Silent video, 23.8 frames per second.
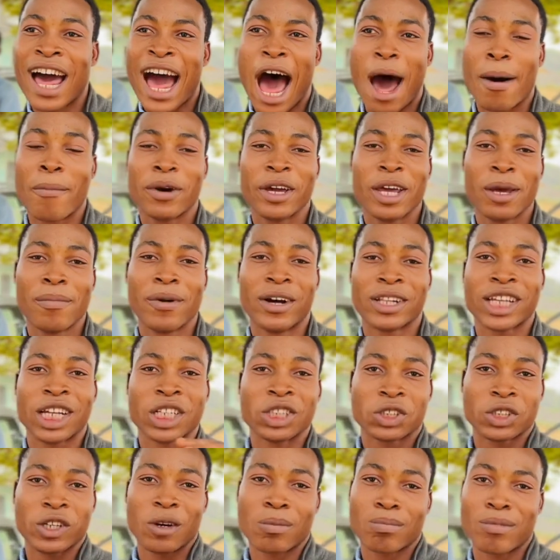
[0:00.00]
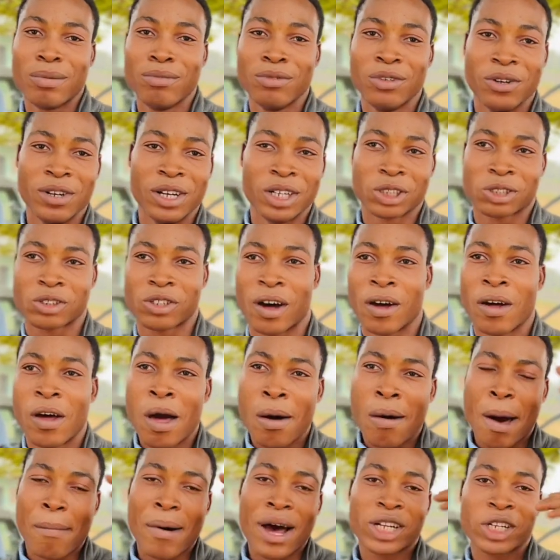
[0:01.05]
I'm able to solve when you discuss
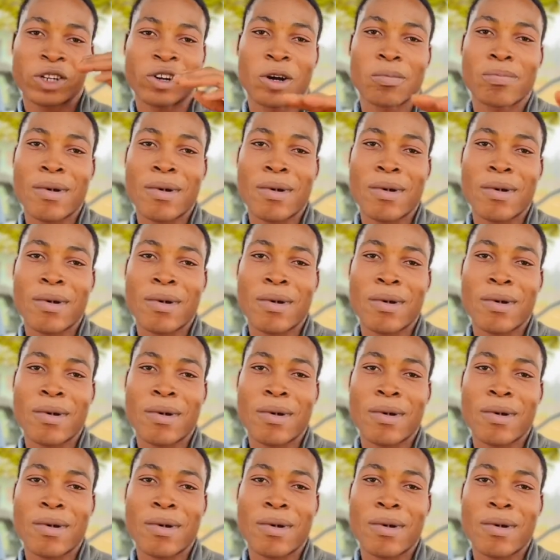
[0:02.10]
about your